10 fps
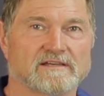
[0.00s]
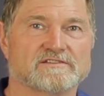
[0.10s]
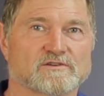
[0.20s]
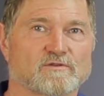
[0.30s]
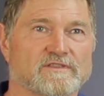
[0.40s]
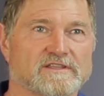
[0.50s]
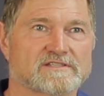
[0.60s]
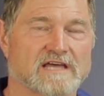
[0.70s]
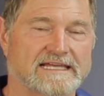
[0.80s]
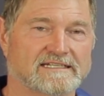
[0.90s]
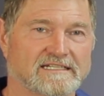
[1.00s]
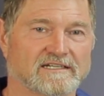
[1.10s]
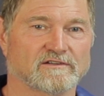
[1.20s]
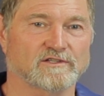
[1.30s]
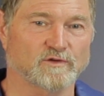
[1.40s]
So this
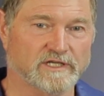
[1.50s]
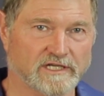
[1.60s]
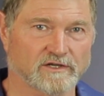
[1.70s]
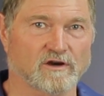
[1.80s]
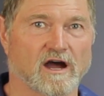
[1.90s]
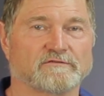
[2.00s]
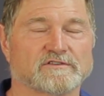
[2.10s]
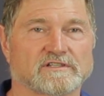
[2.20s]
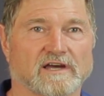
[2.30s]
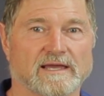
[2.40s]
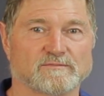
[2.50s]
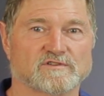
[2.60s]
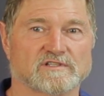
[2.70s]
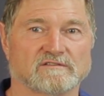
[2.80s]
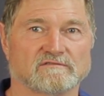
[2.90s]
idea you hear
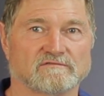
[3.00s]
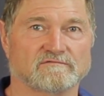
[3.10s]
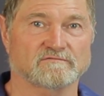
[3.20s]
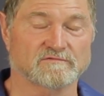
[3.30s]
oftentimes in